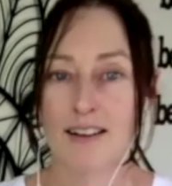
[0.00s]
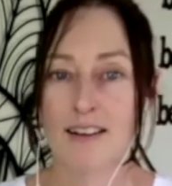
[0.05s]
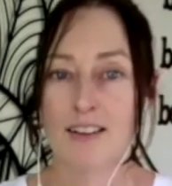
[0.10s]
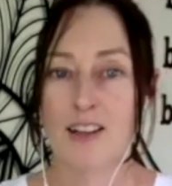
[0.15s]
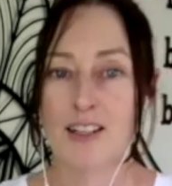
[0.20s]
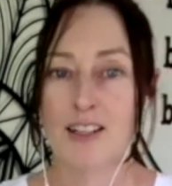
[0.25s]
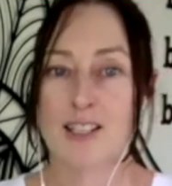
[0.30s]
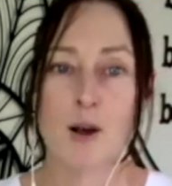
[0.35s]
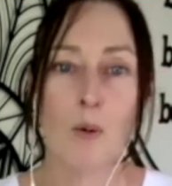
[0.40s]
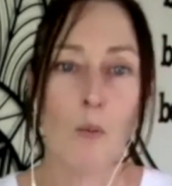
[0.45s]

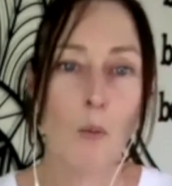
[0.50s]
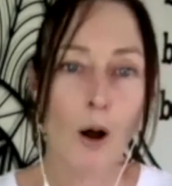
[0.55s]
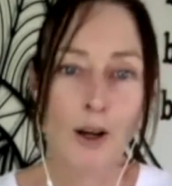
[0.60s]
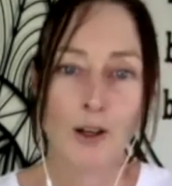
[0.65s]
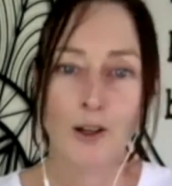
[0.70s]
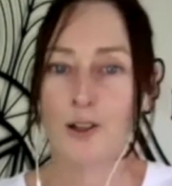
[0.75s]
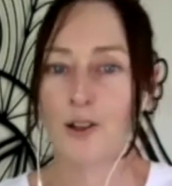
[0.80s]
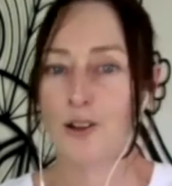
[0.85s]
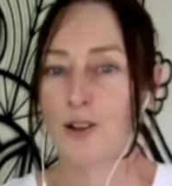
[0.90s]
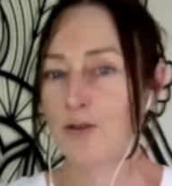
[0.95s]
that someone
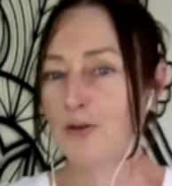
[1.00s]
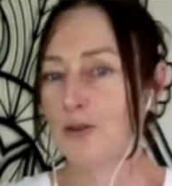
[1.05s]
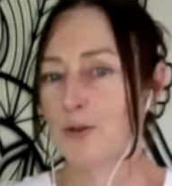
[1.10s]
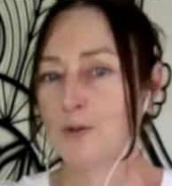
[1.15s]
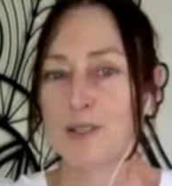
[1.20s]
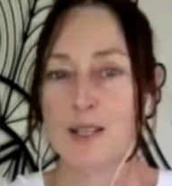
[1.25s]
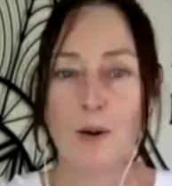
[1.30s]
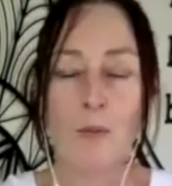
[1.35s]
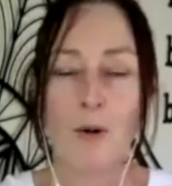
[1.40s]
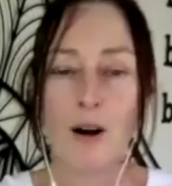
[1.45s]
you knew from
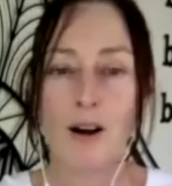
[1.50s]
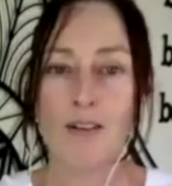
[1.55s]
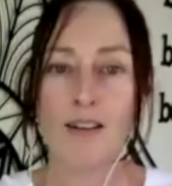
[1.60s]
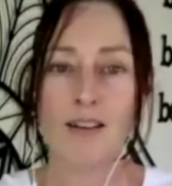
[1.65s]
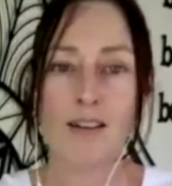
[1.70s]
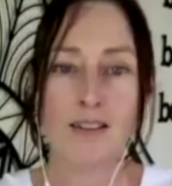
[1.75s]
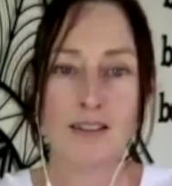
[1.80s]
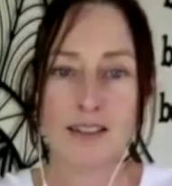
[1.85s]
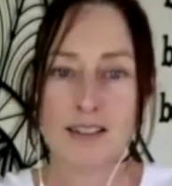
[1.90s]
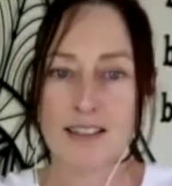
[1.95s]
somewhere
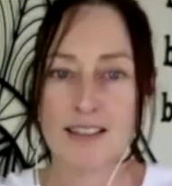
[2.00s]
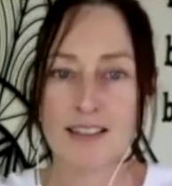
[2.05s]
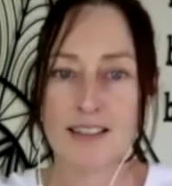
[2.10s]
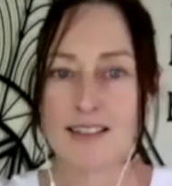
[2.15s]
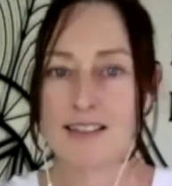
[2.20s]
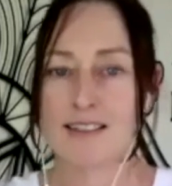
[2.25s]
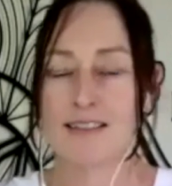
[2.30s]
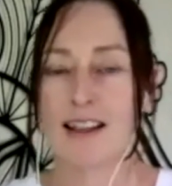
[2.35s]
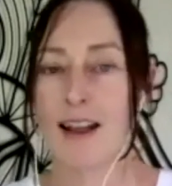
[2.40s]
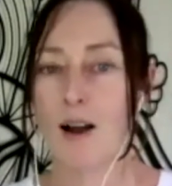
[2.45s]
else is
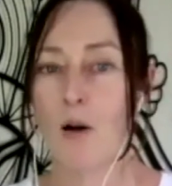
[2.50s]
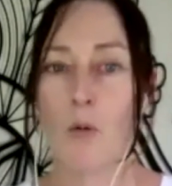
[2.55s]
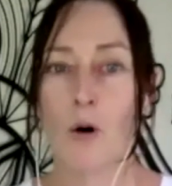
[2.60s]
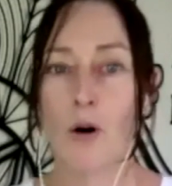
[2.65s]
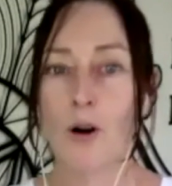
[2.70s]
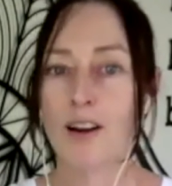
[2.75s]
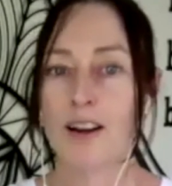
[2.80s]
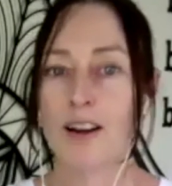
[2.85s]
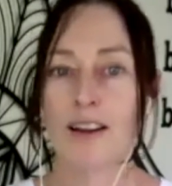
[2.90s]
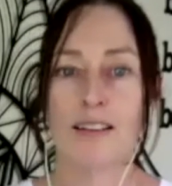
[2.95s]
now
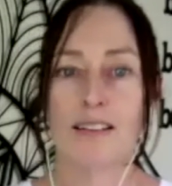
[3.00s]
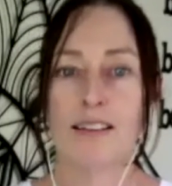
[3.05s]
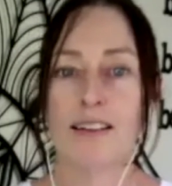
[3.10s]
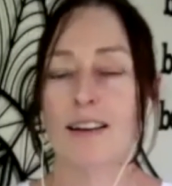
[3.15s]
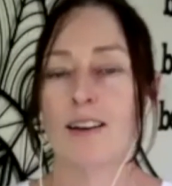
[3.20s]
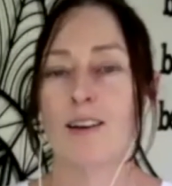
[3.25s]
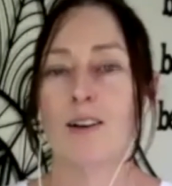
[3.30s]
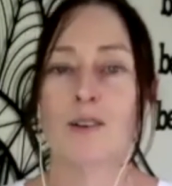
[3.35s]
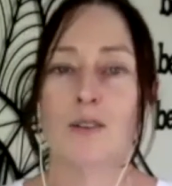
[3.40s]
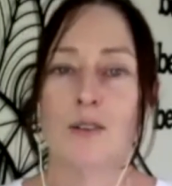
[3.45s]
working
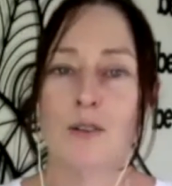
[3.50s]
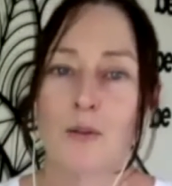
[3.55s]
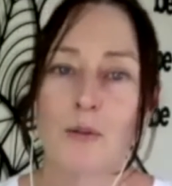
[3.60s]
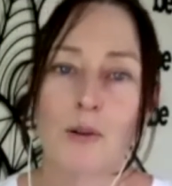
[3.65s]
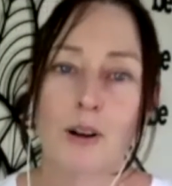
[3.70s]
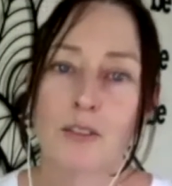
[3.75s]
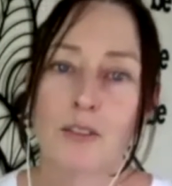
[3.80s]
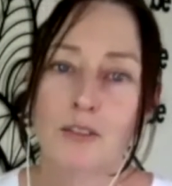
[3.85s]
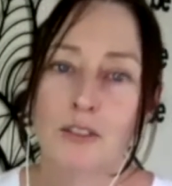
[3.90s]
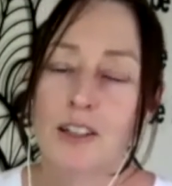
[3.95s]
there or
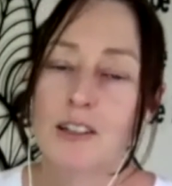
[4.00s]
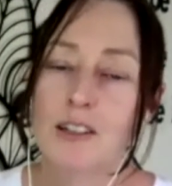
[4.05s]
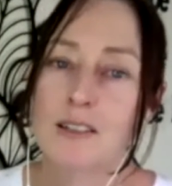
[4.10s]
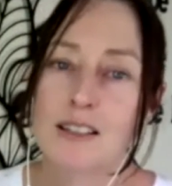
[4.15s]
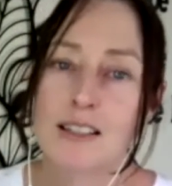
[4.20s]
whatever else.